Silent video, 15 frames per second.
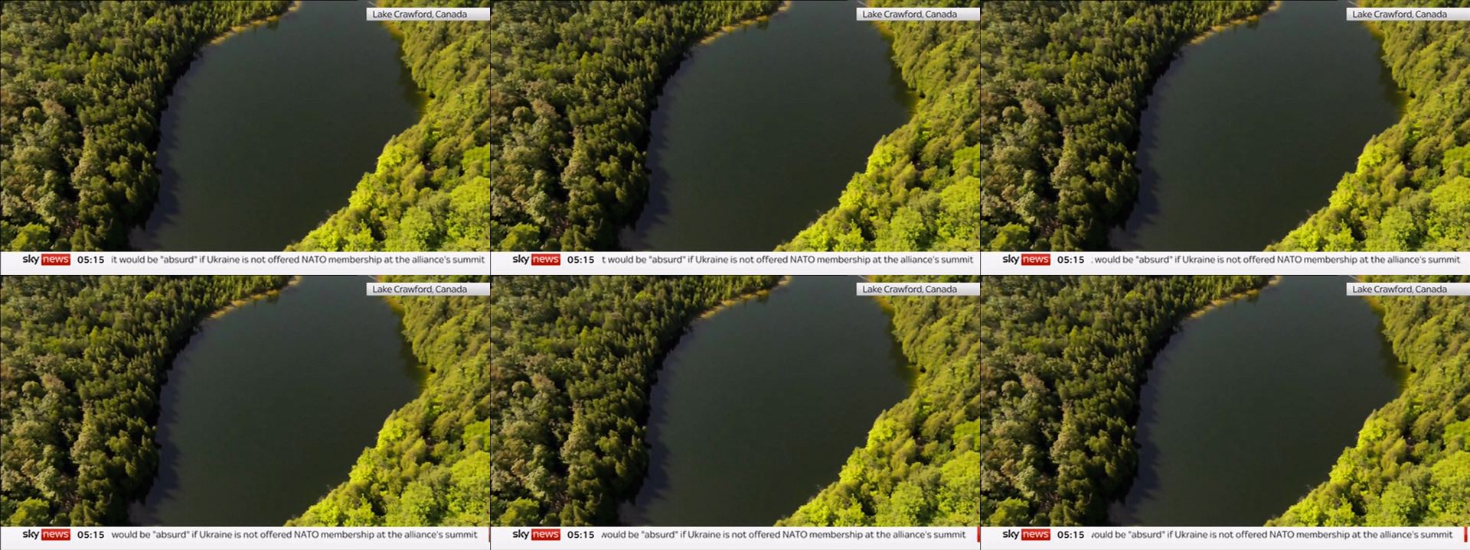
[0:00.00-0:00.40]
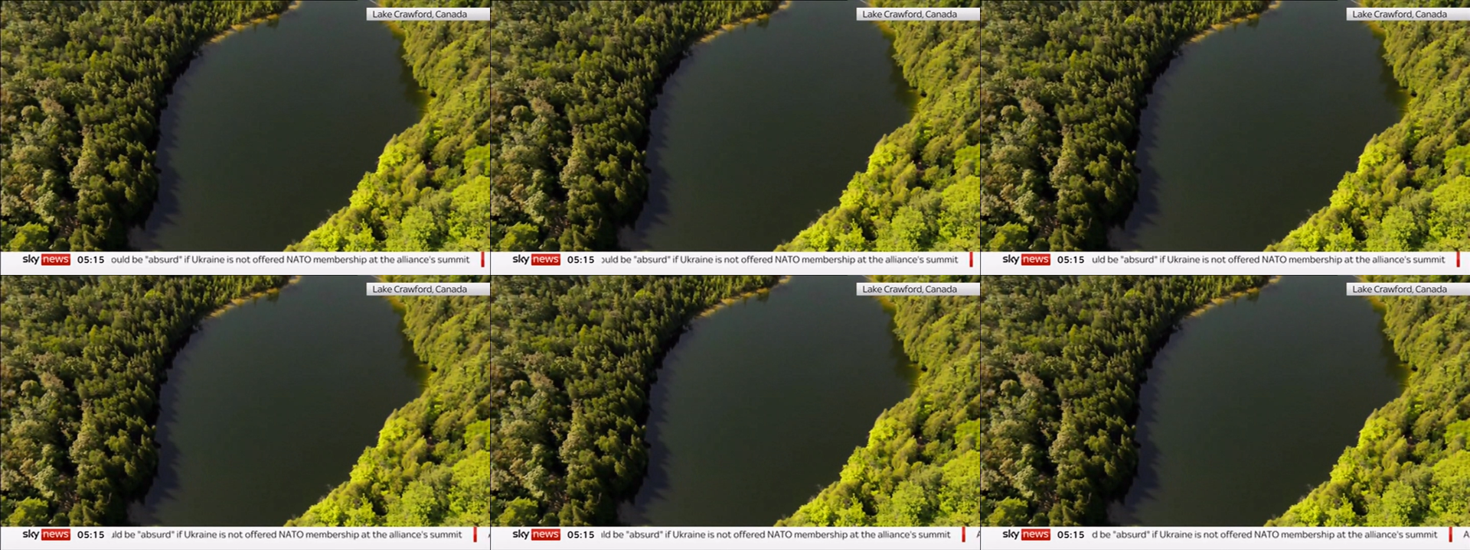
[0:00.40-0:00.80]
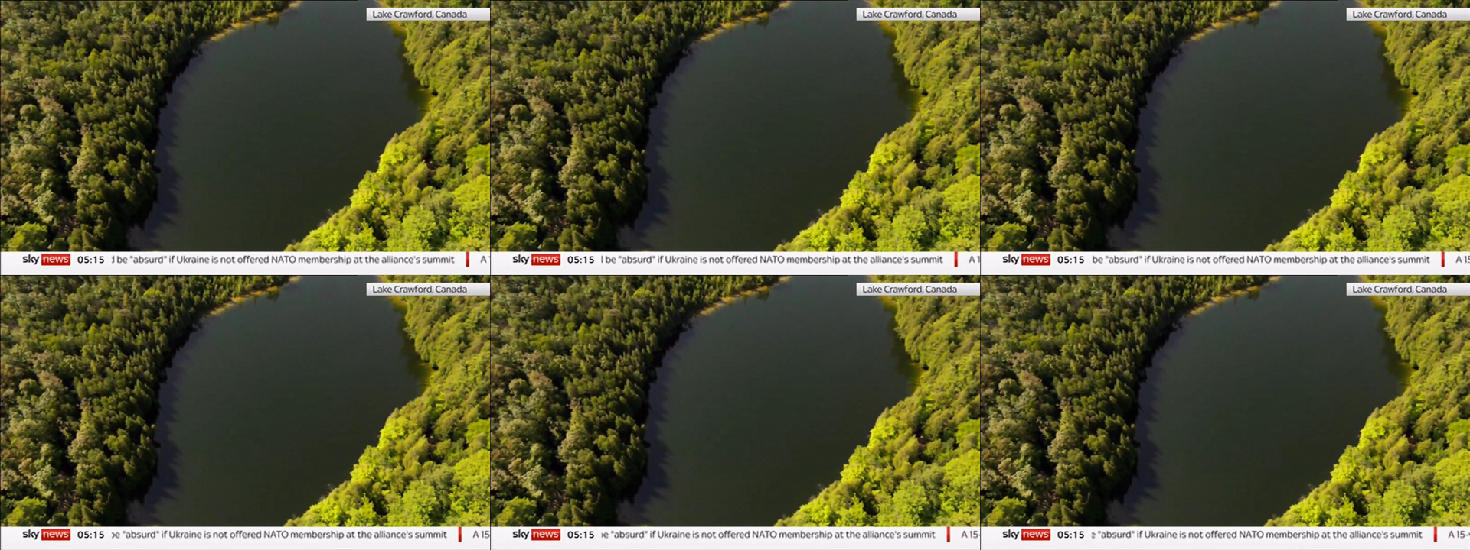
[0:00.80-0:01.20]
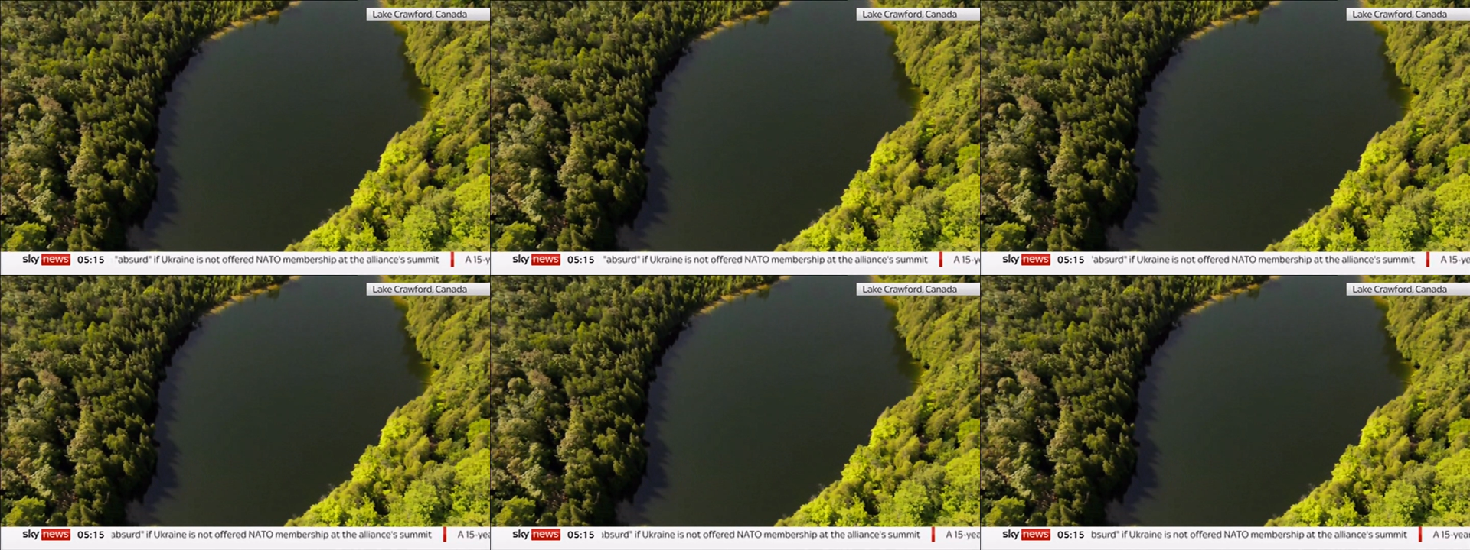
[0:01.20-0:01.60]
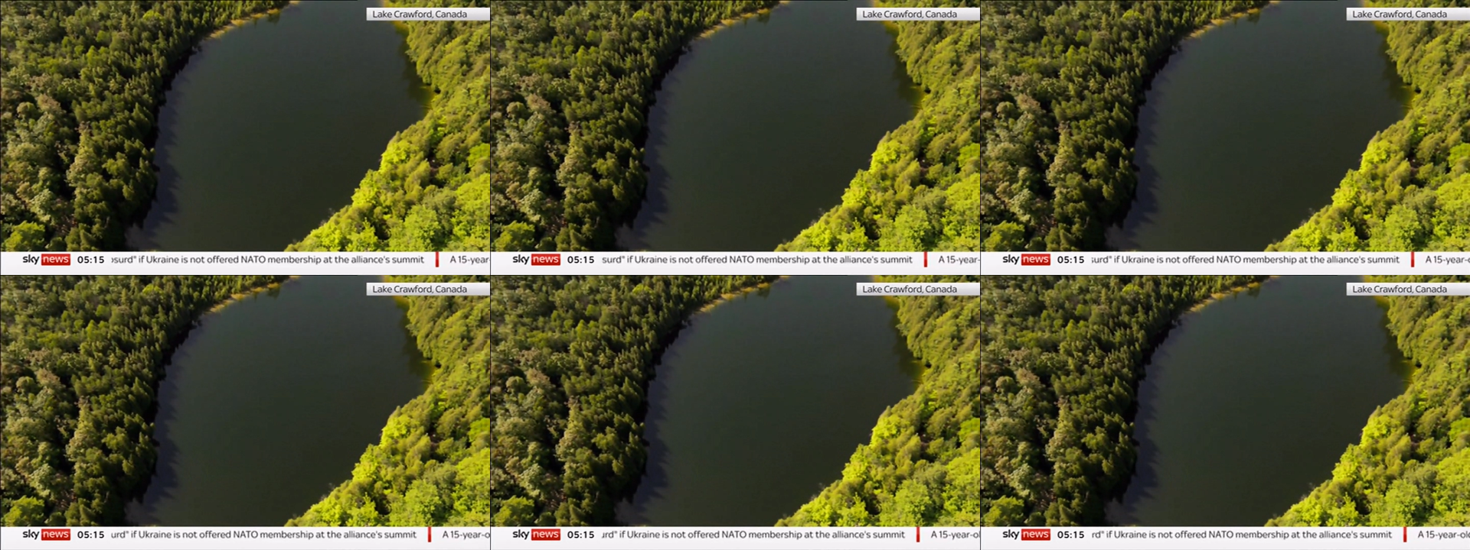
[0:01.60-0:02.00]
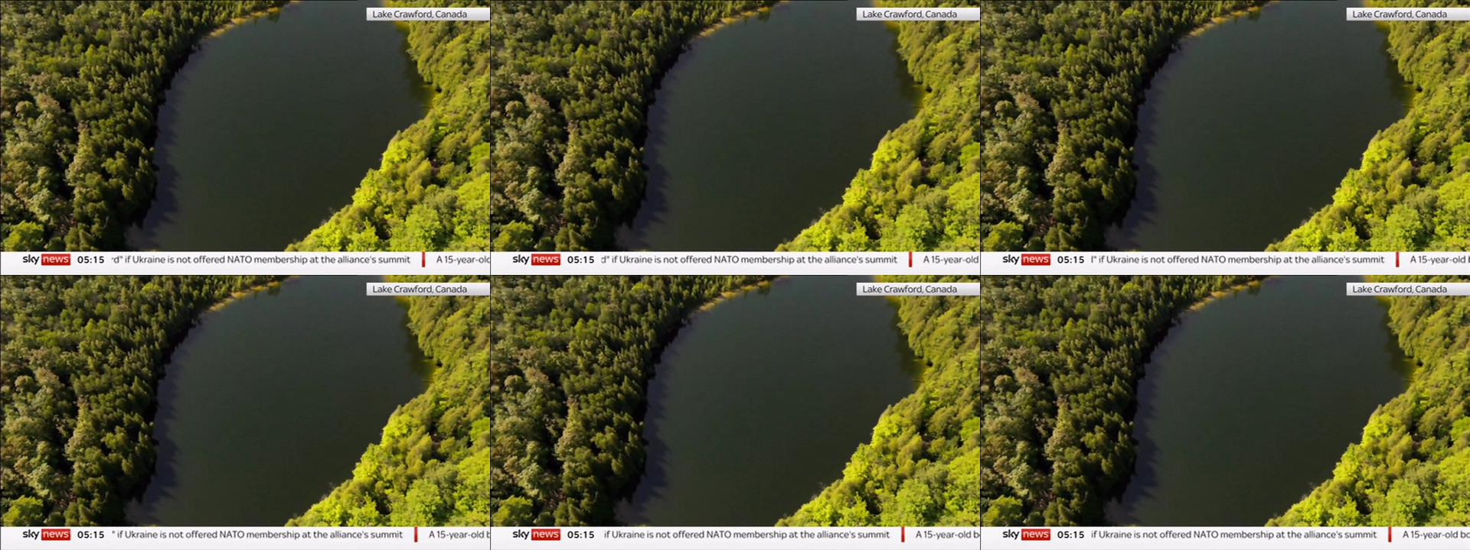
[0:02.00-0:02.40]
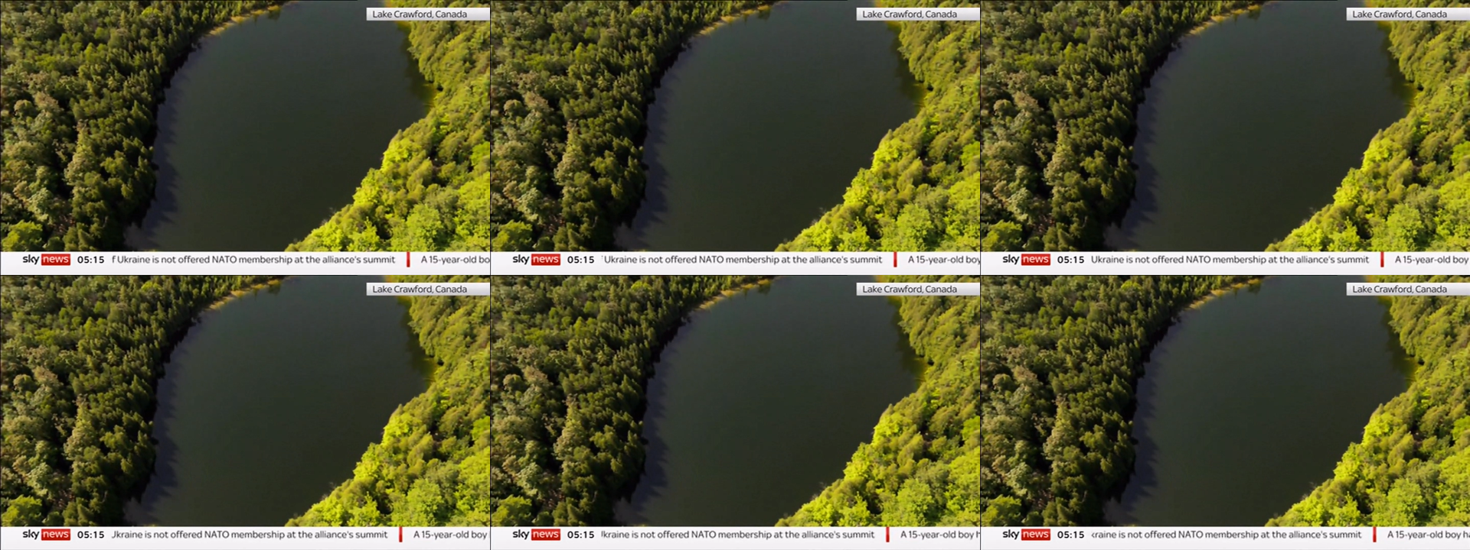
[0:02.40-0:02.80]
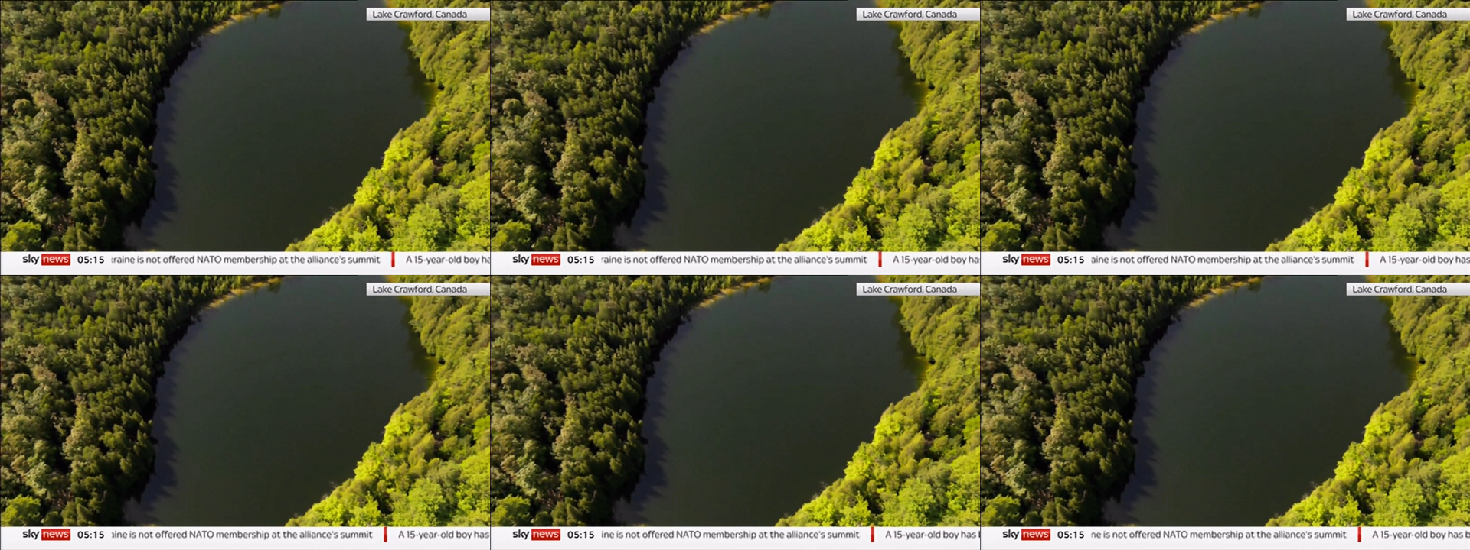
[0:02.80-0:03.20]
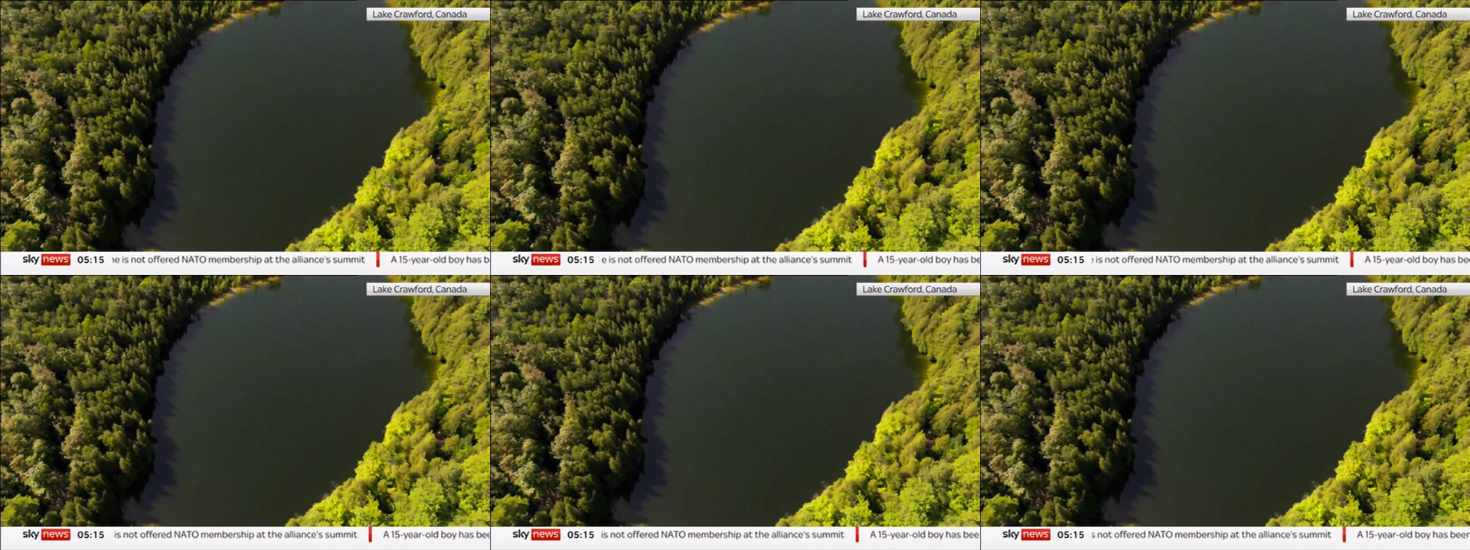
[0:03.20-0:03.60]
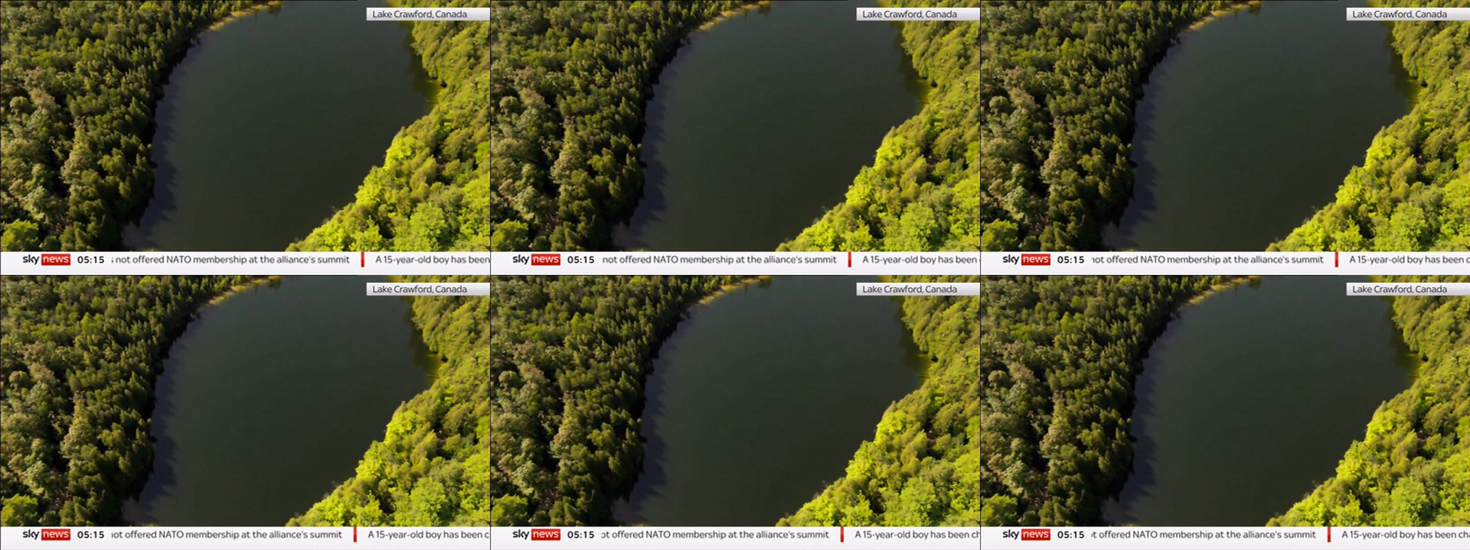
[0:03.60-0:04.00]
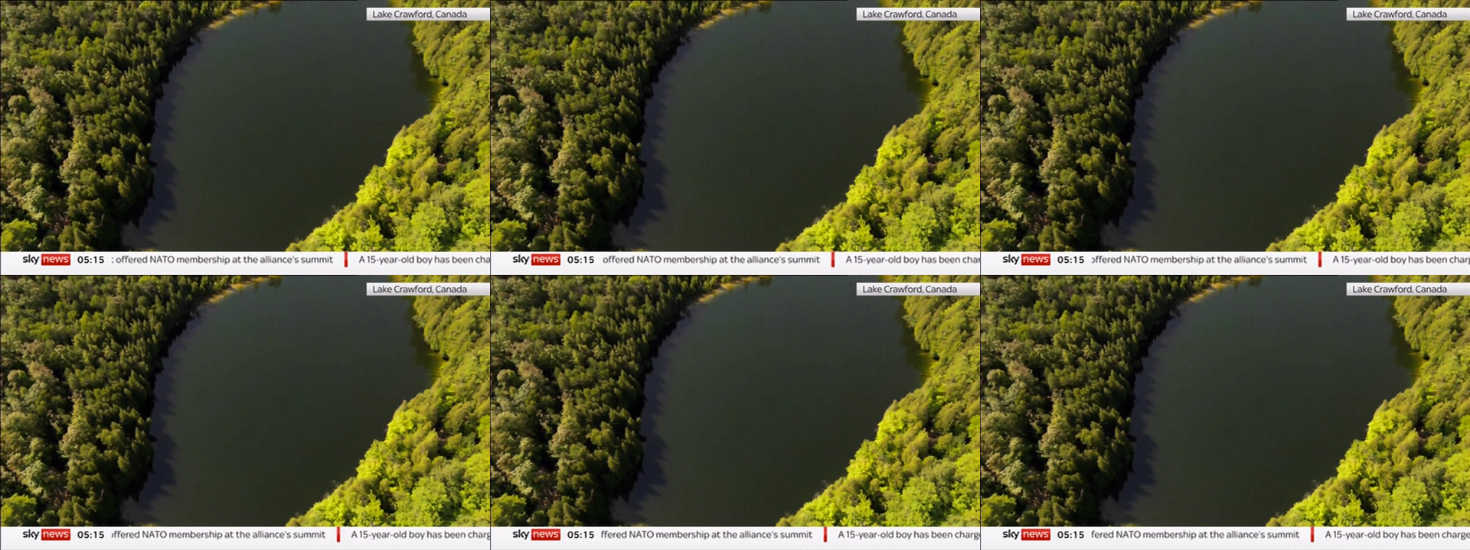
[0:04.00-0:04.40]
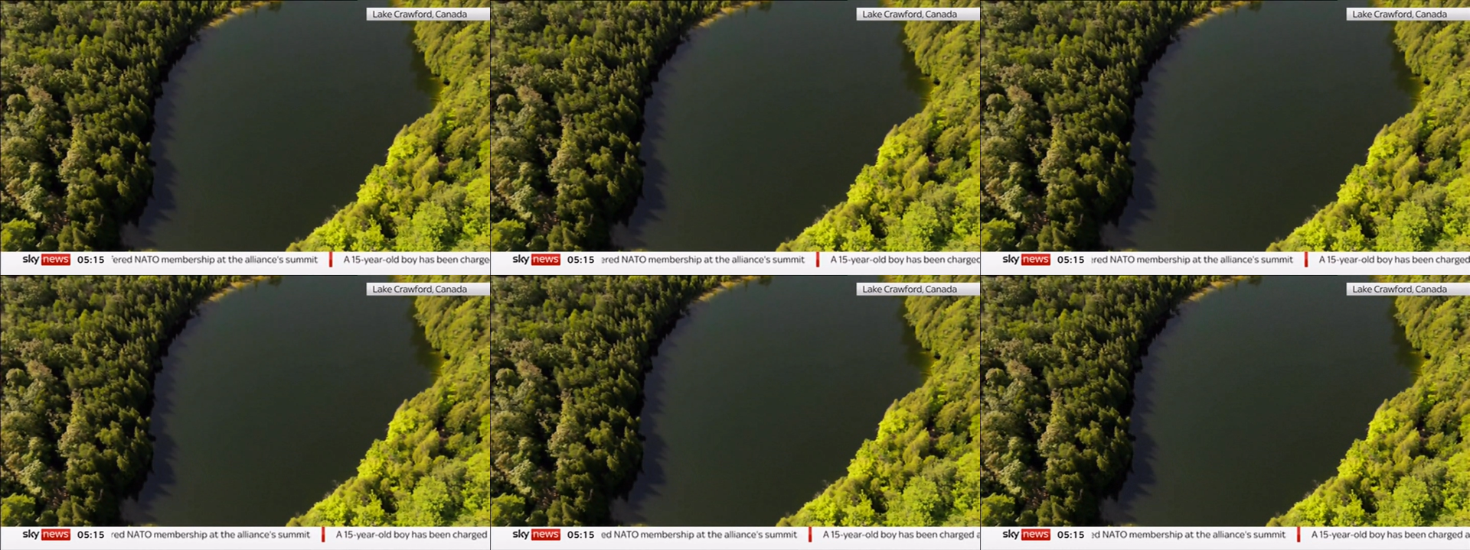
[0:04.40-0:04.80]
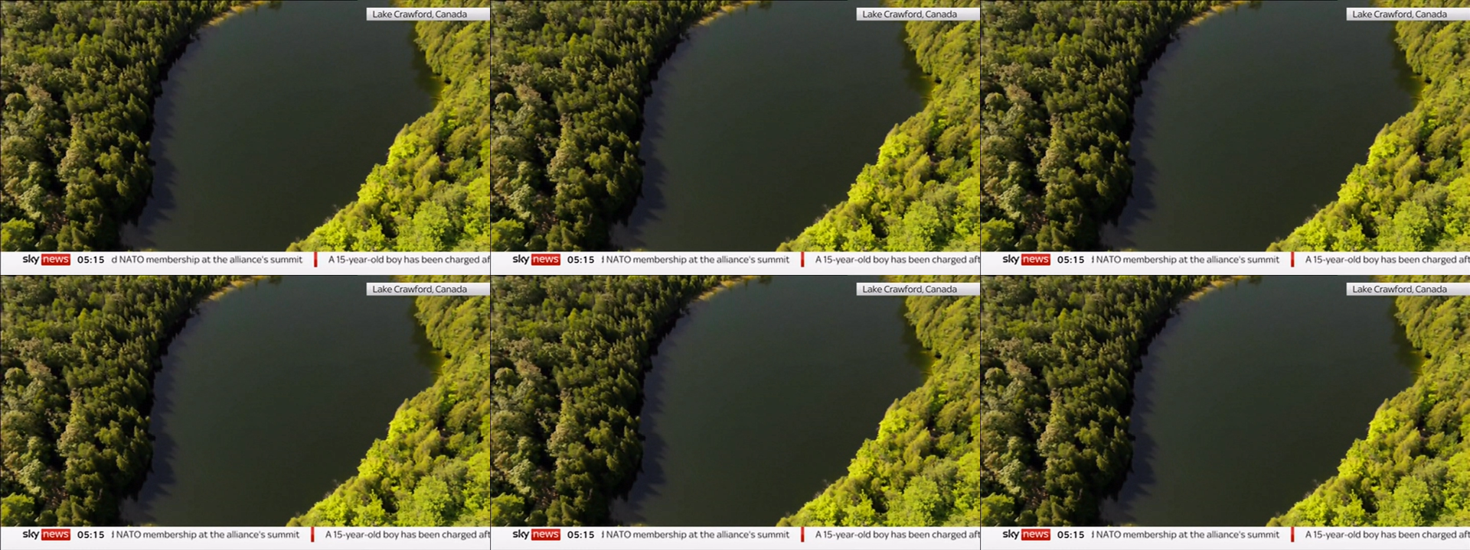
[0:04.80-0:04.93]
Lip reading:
[unreadable: no face in view]